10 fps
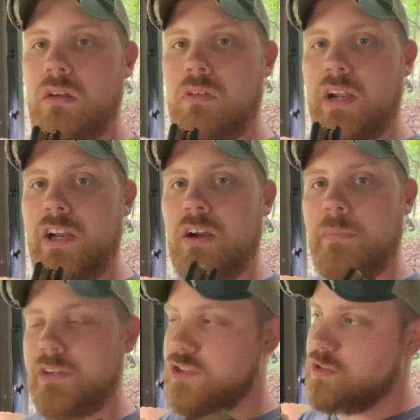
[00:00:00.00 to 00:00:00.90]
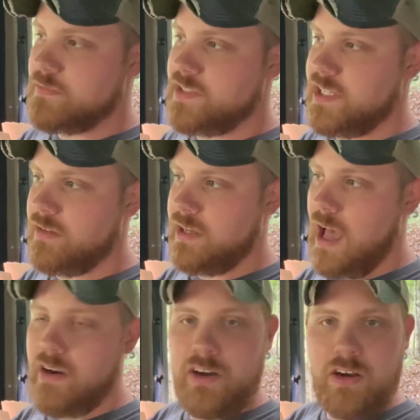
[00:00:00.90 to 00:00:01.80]
Right here, I'm going to shoot some steel
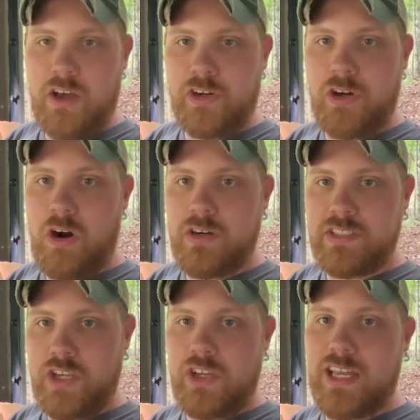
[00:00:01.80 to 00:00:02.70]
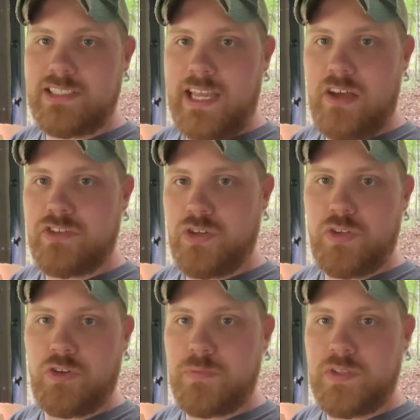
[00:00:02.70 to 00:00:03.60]
out here at 100 yards, take you guys down, show you the
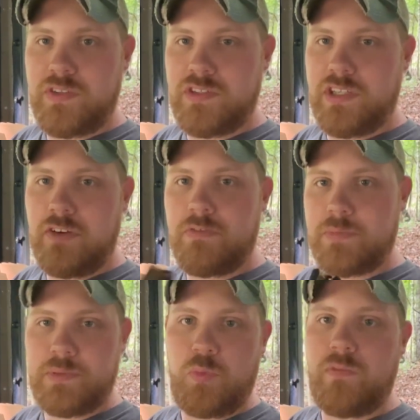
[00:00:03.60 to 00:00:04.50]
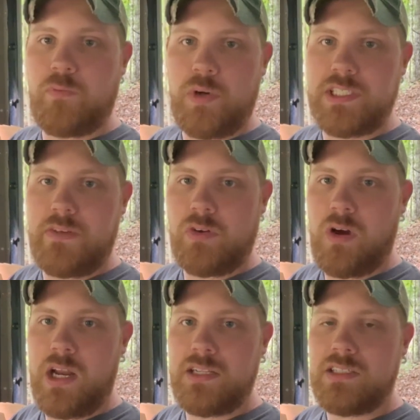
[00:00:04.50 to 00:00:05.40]
groups on the steel from some 147
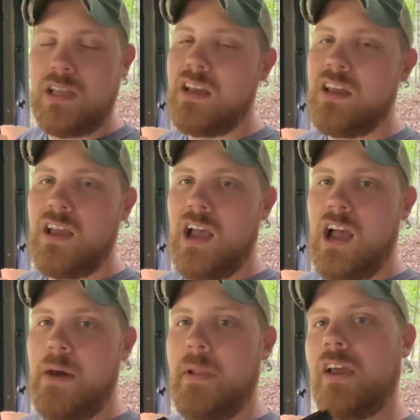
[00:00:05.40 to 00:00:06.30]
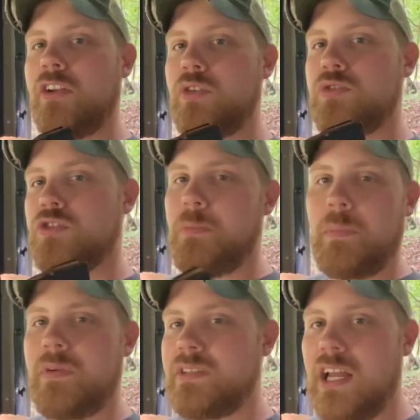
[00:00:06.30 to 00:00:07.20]
grains. I'm not going to do super
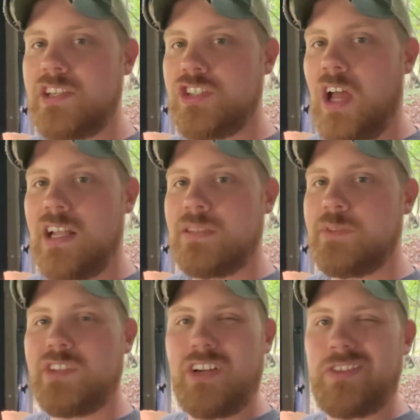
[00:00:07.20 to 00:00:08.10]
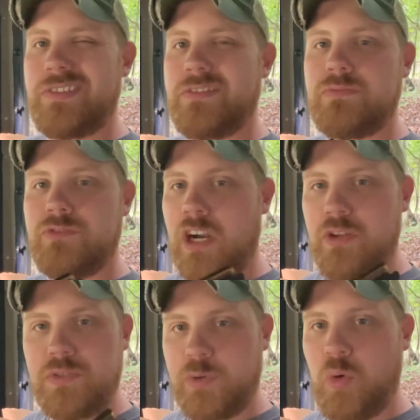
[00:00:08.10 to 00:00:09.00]
precise shots. I'm just going to try to do
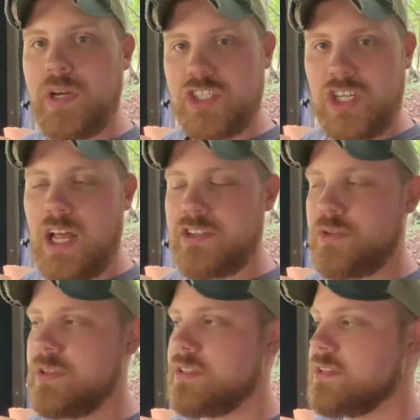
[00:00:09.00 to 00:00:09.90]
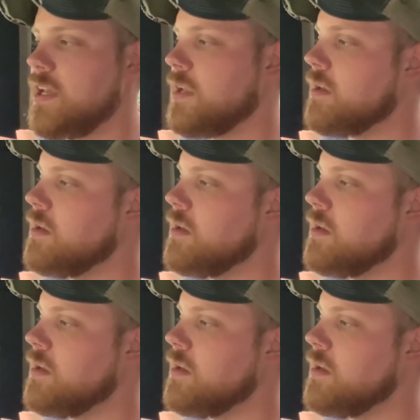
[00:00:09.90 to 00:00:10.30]
some quick shots through this thing.